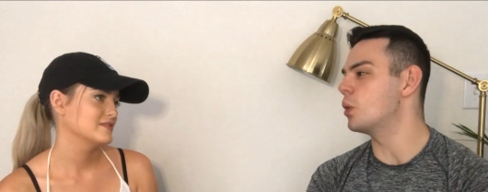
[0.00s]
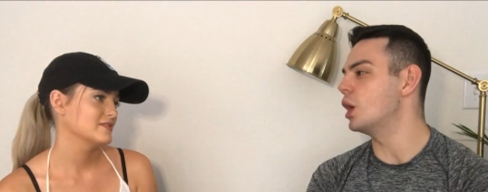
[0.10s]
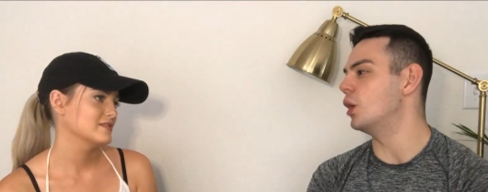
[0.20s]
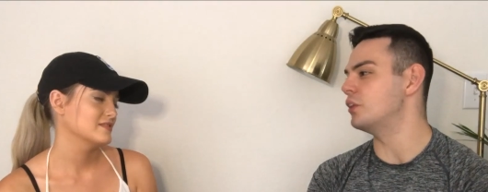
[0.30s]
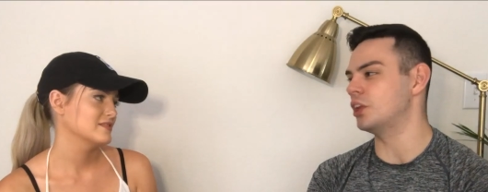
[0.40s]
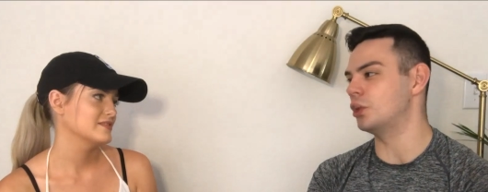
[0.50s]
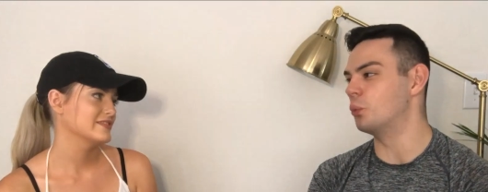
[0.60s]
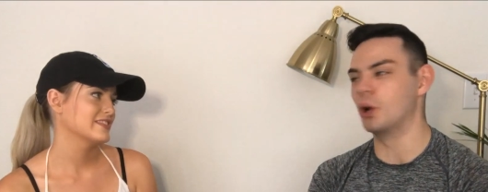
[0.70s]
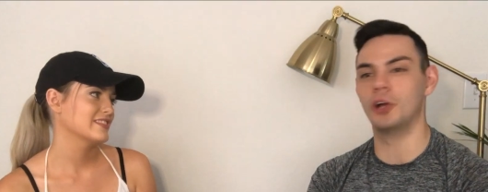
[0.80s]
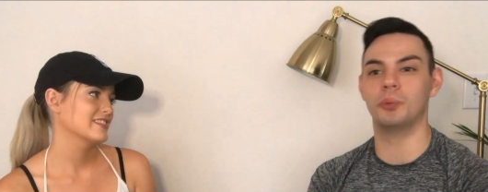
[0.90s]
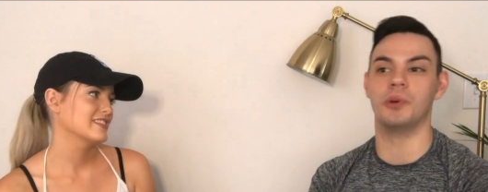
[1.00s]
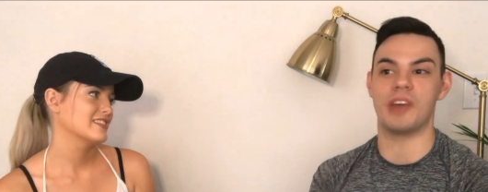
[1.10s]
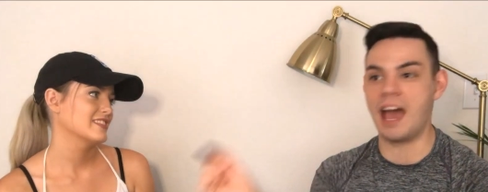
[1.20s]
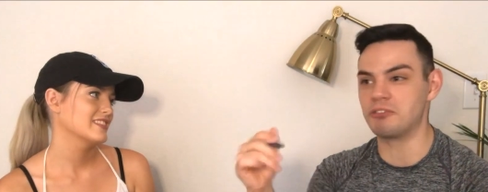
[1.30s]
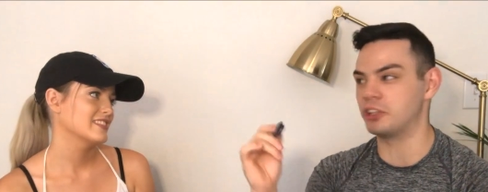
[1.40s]
Speaker 1: world, and then the world was
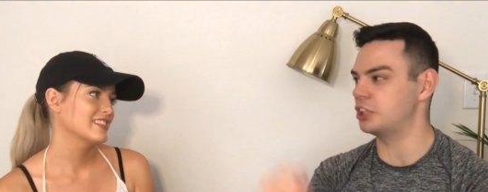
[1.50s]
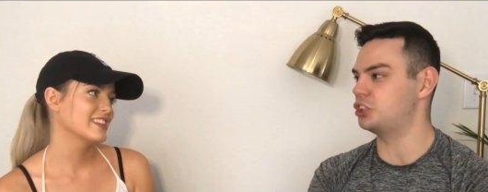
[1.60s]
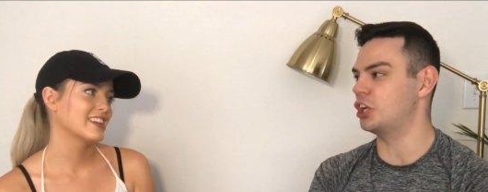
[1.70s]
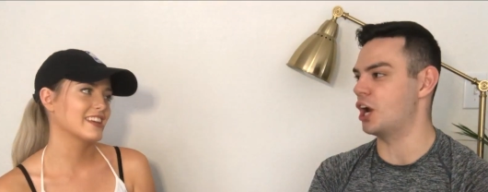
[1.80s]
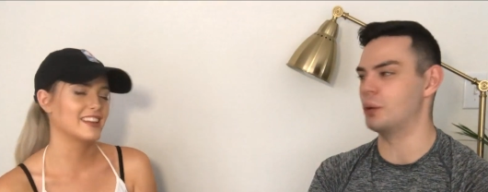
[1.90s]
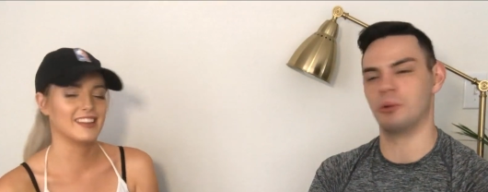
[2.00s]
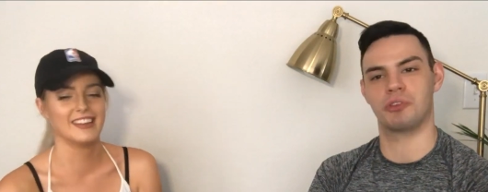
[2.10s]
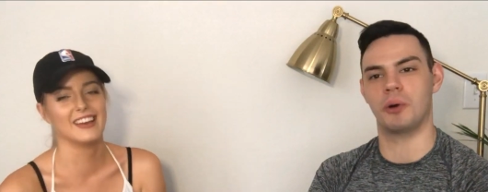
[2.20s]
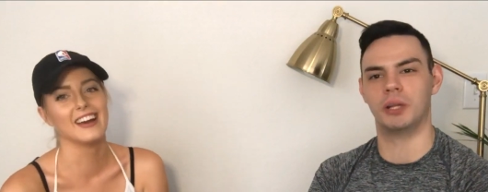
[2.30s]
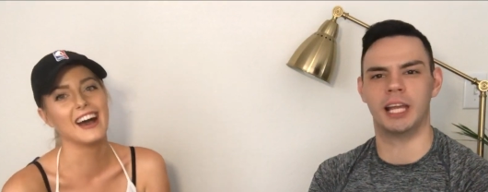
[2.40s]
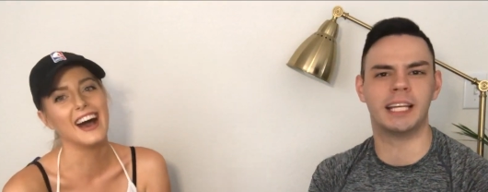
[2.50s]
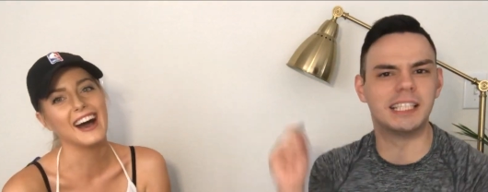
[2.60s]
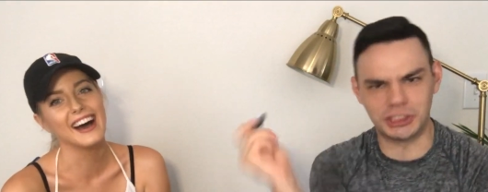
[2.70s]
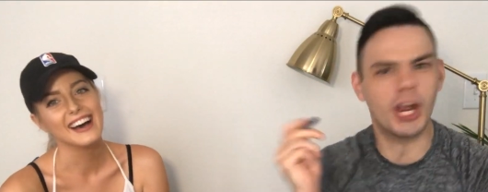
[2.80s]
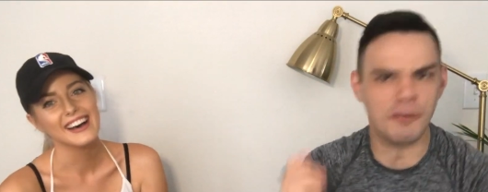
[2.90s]
after they shit on them was going like,
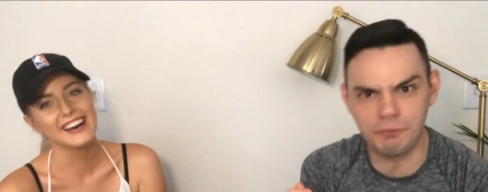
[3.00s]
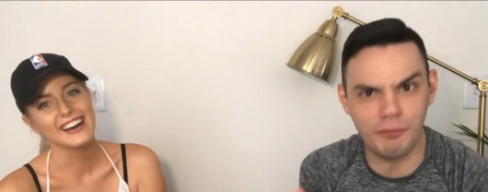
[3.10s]
"It's your